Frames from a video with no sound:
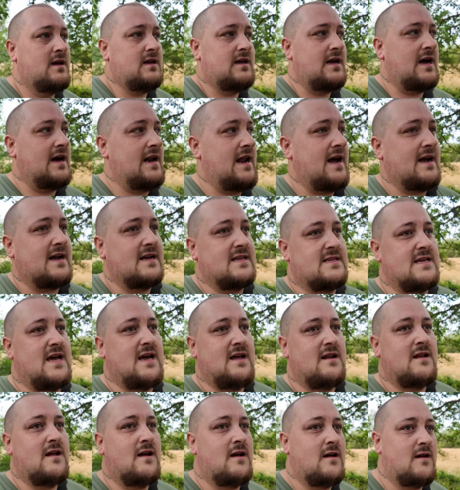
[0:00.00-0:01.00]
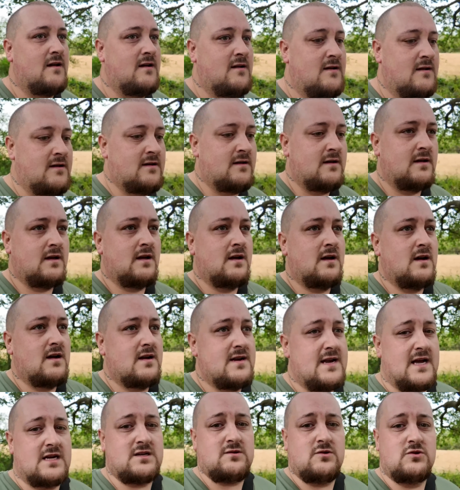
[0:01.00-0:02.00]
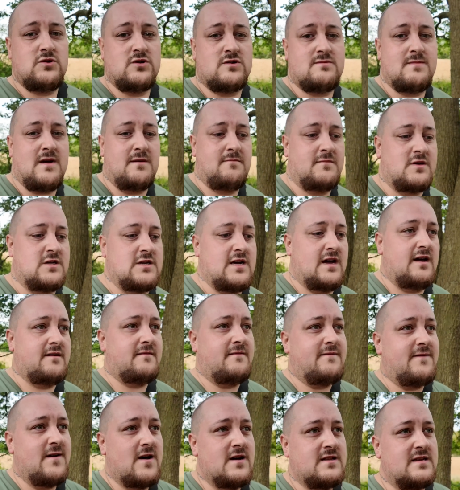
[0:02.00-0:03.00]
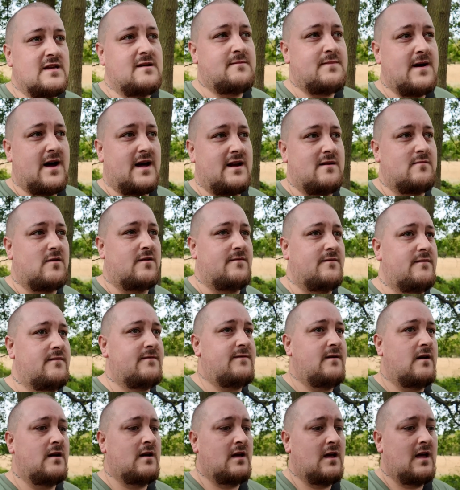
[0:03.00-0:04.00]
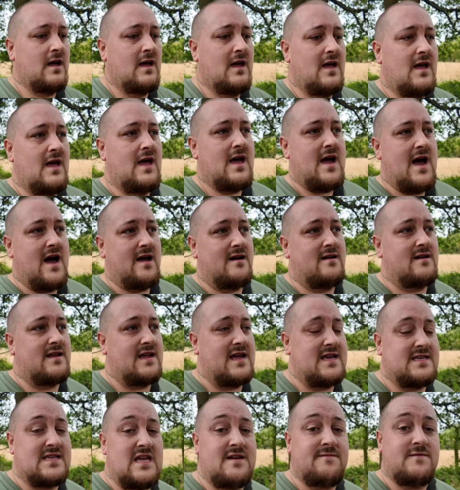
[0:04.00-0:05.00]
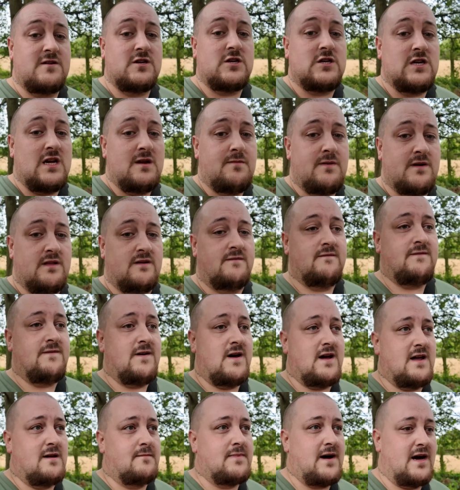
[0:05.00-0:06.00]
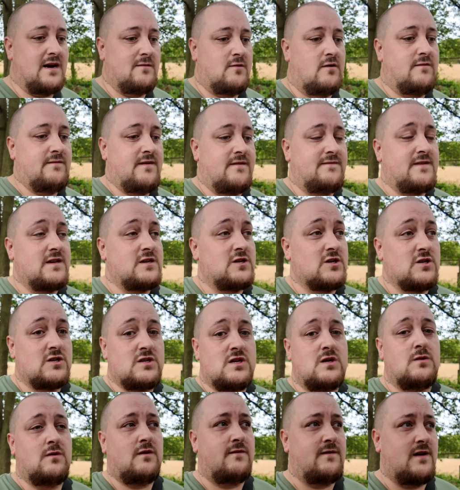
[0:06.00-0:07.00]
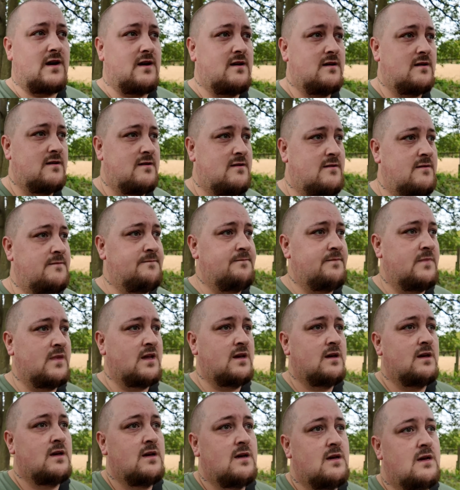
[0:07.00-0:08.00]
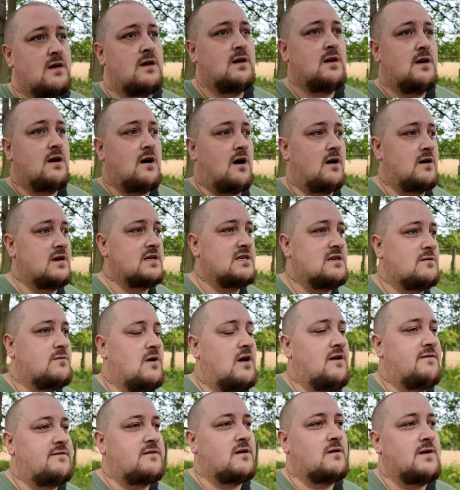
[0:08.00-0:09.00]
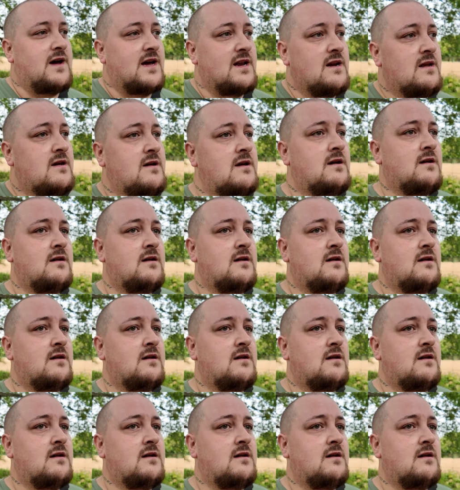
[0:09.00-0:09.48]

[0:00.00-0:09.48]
yeah, like I said, National Trust membership, £13 a month, and it's even cheaper than £13 a month if there's just two of you. Honestly worth doing.